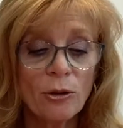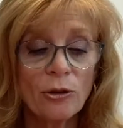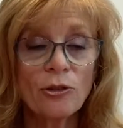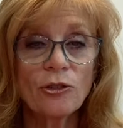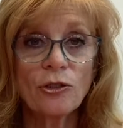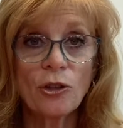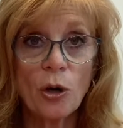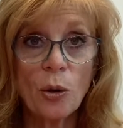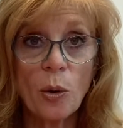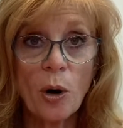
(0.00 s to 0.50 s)

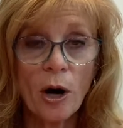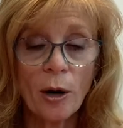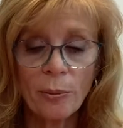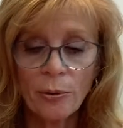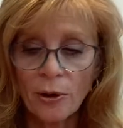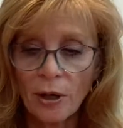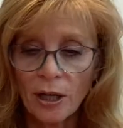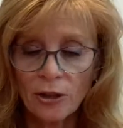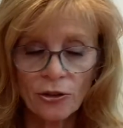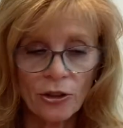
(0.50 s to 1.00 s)
sew our
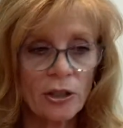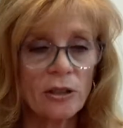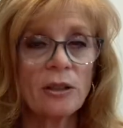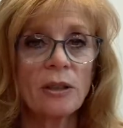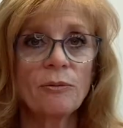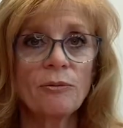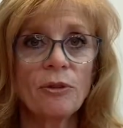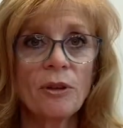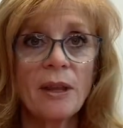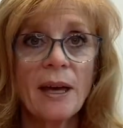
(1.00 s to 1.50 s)
project.
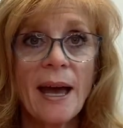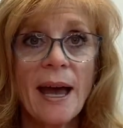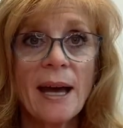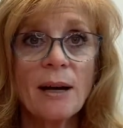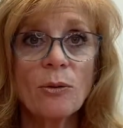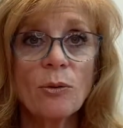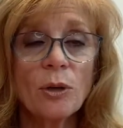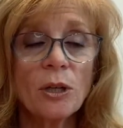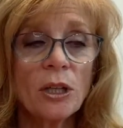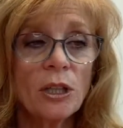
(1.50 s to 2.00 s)
And for that,
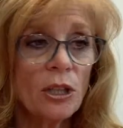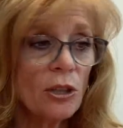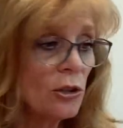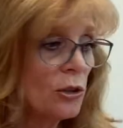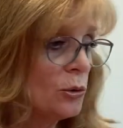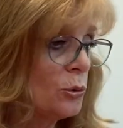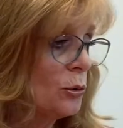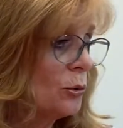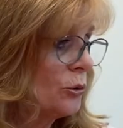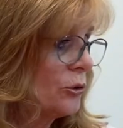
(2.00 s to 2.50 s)
we're going to
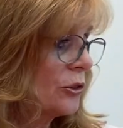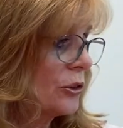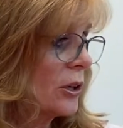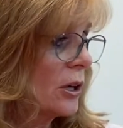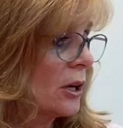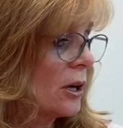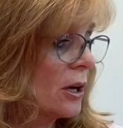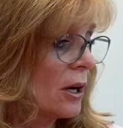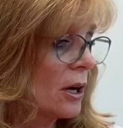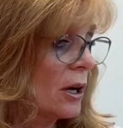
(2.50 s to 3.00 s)
use
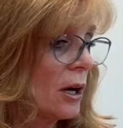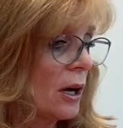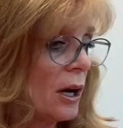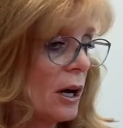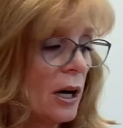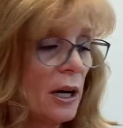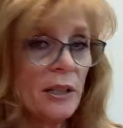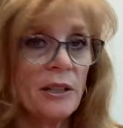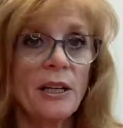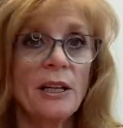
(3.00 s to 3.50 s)

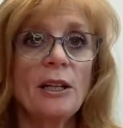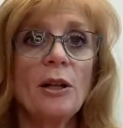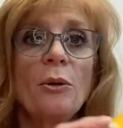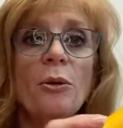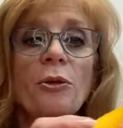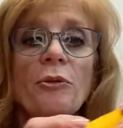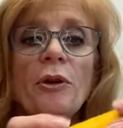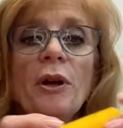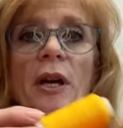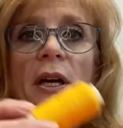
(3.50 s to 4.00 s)
yellow
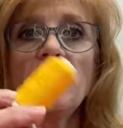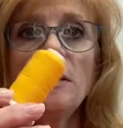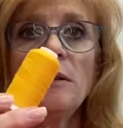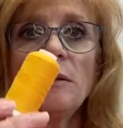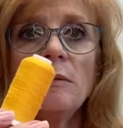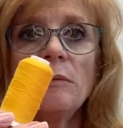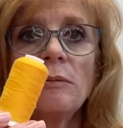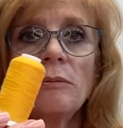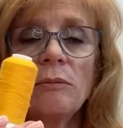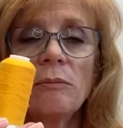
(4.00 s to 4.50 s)
thread,
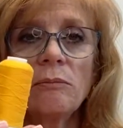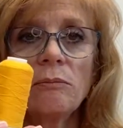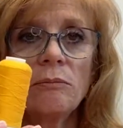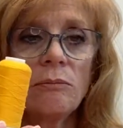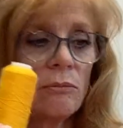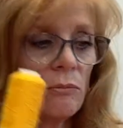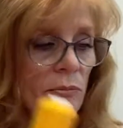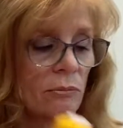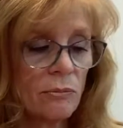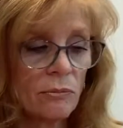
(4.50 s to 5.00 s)

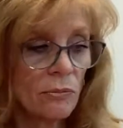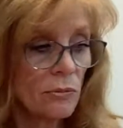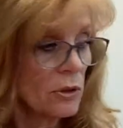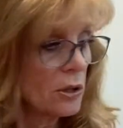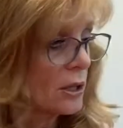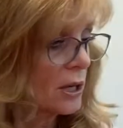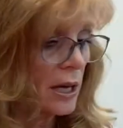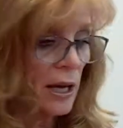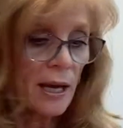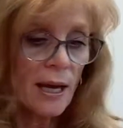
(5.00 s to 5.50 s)

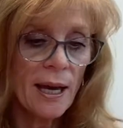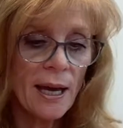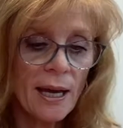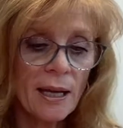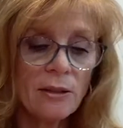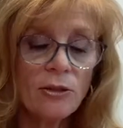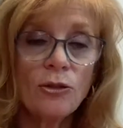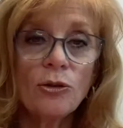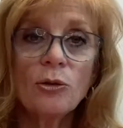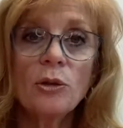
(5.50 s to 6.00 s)

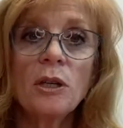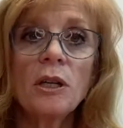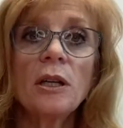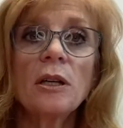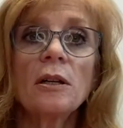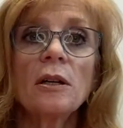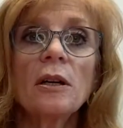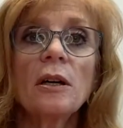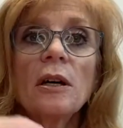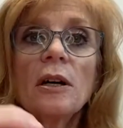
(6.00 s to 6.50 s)
and you
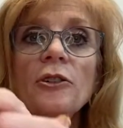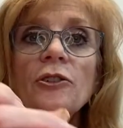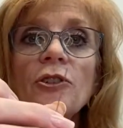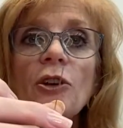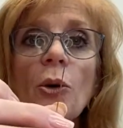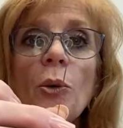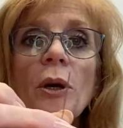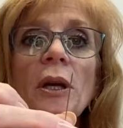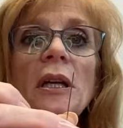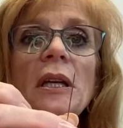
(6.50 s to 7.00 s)
need a
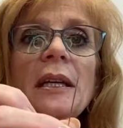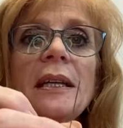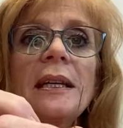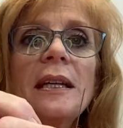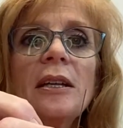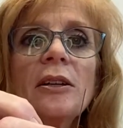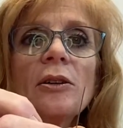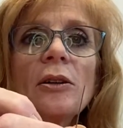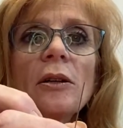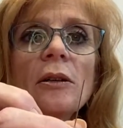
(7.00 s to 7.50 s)
sewing
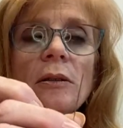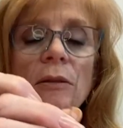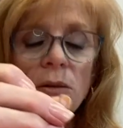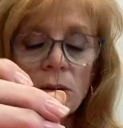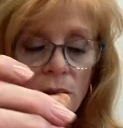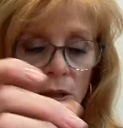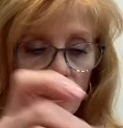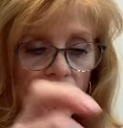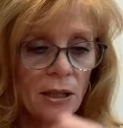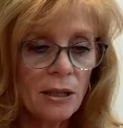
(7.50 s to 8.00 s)
needle,
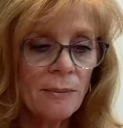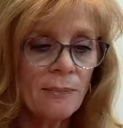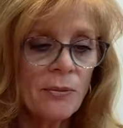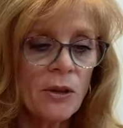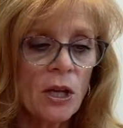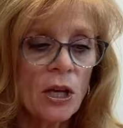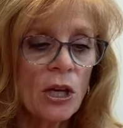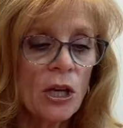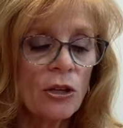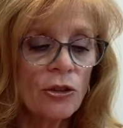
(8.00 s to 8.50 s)
okay?
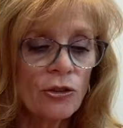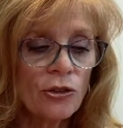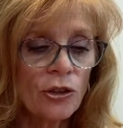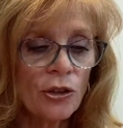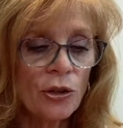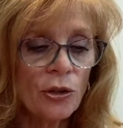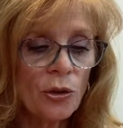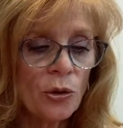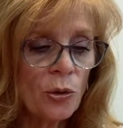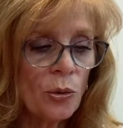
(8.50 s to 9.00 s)

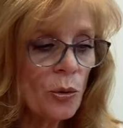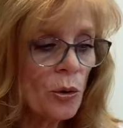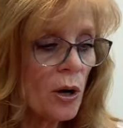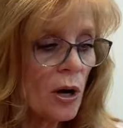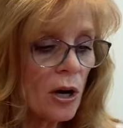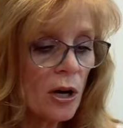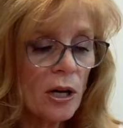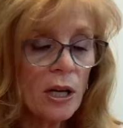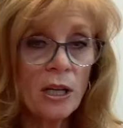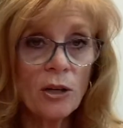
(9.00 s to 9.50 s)
So
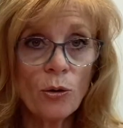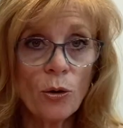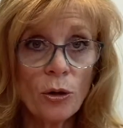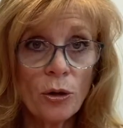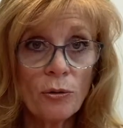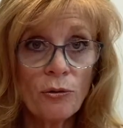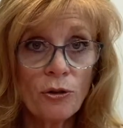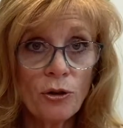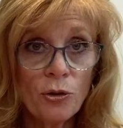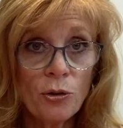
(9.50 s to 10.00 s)
in
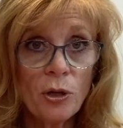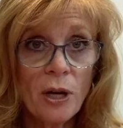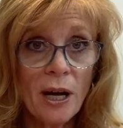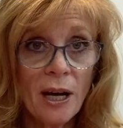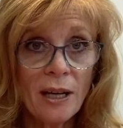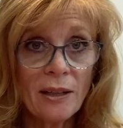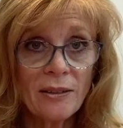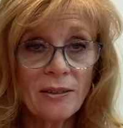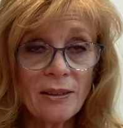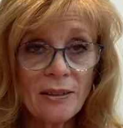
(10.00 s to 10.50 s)
order for you guys to